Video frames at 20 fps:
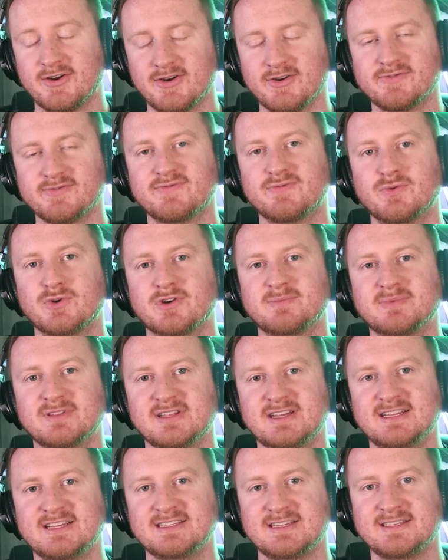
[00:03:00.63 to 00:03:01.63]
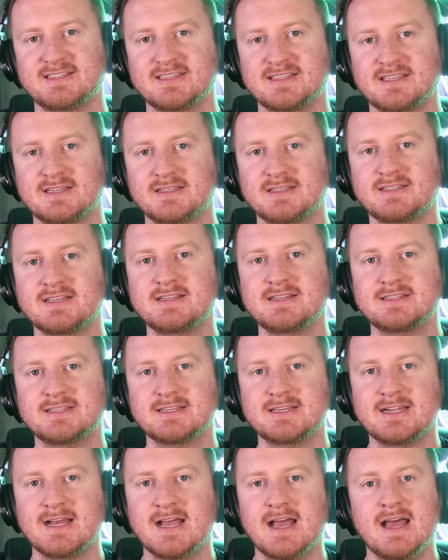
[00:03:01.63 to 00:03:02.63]
hurt four plays into the
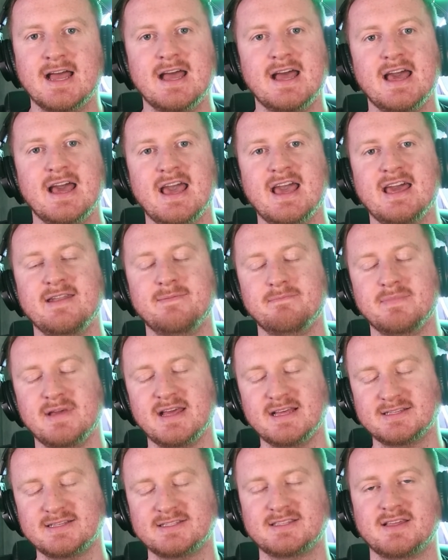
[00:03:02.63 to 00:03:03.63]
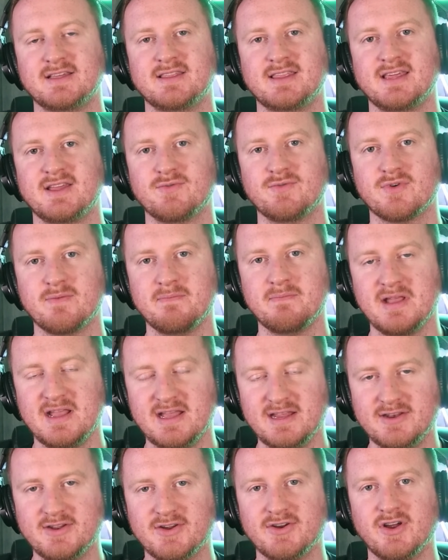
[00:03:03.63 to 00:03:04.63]
season and missed the
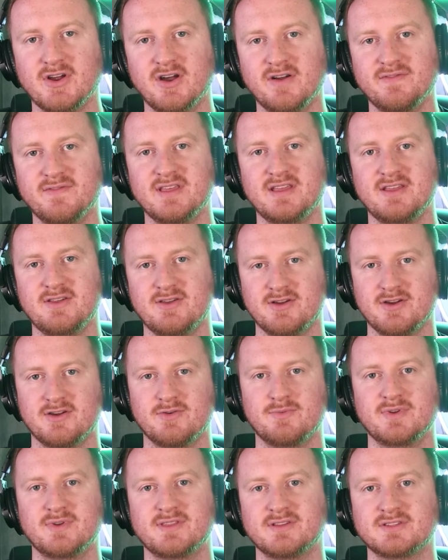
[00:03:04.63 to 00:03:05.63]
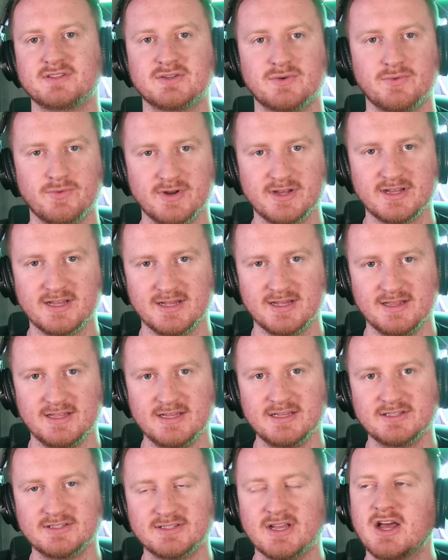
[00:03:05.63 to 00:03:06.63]
remainder of the year with a torn
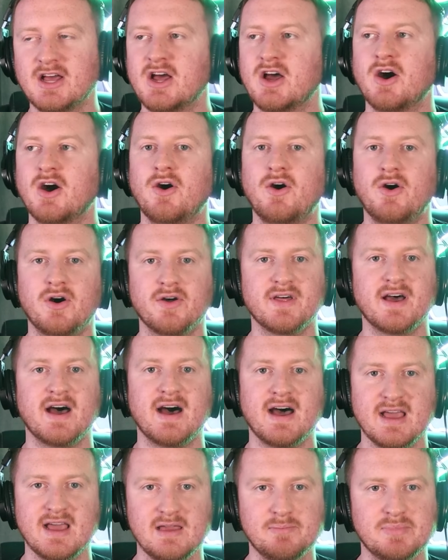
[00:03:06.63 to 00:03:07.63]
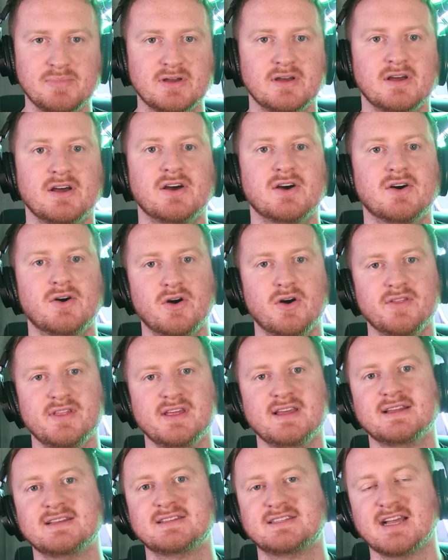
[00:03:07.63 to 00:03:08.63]
Achilles. All the hype, all
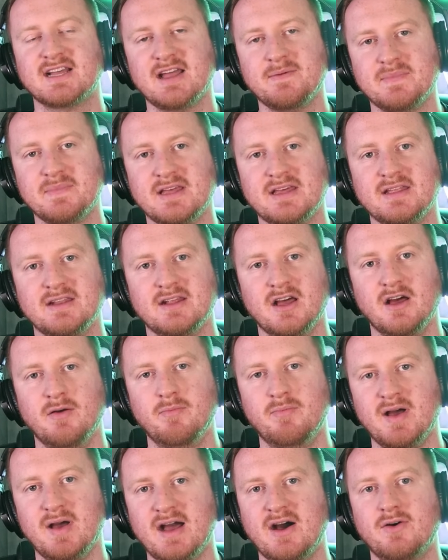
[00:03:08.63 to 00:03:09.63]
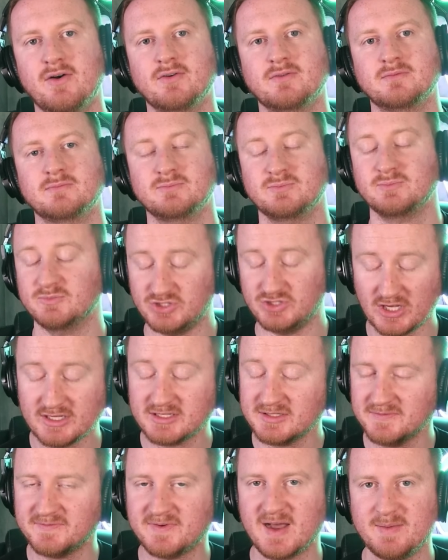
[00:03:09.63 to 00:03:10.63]
the excitement about,
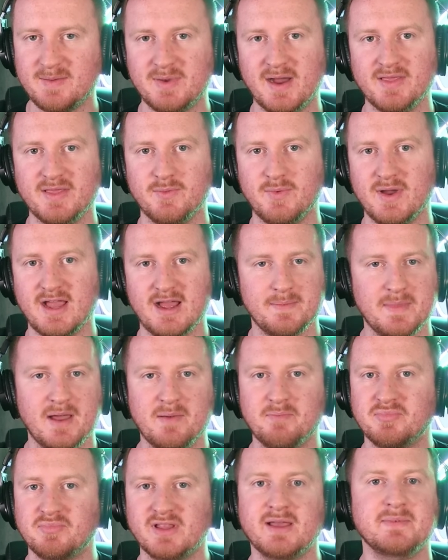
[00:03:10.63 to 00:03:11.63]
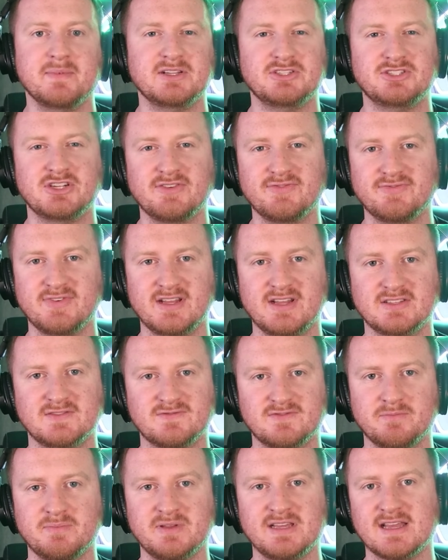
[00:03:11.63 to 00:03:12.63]
justified by the way, I'm not blaming Jet fans
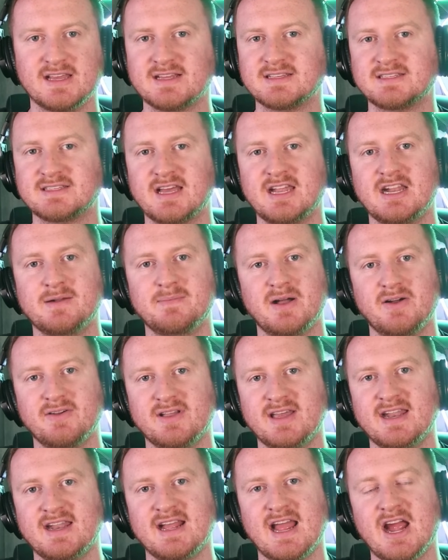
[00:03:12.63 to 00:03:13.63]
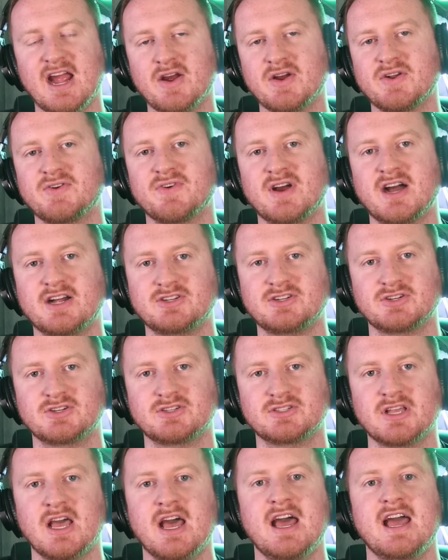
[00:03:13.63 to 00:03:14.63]
for being excited about getting Aaron
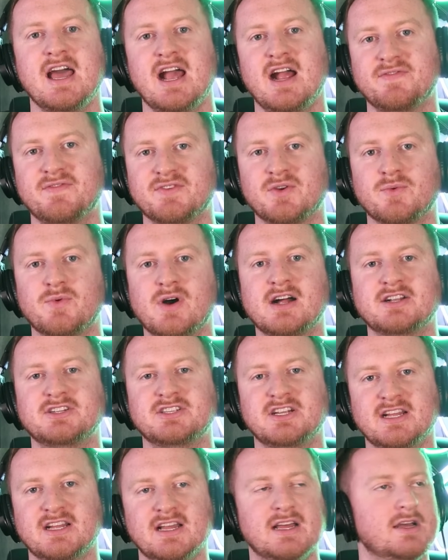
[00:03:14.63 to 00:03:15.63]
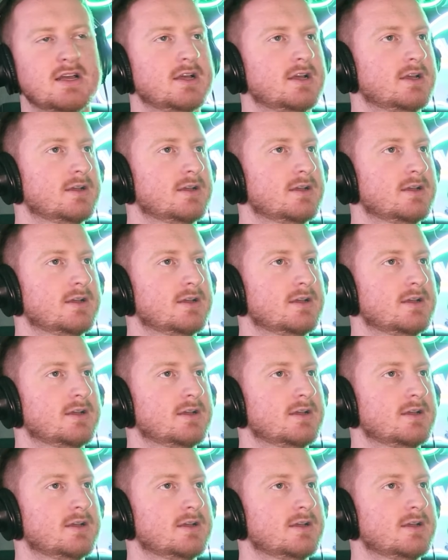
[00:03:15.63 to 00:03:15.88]
Rodgers after watching,